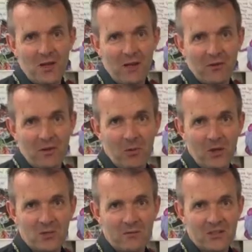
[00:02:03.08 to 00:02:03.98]
that I've had the
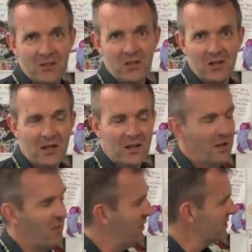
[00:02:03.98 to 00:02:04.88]
pleasure of teaching
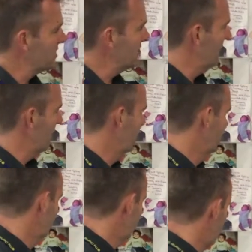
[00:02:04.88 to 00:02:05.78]
this year.
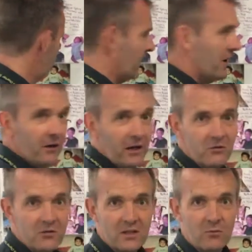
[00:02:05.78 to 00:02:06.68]
Very
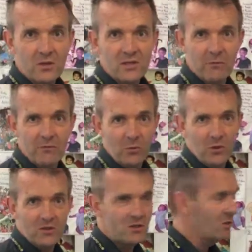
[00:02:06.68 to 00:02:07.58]
interesting what some of you
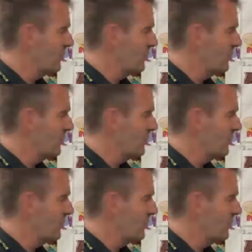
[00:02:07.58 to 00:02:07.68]
wanted to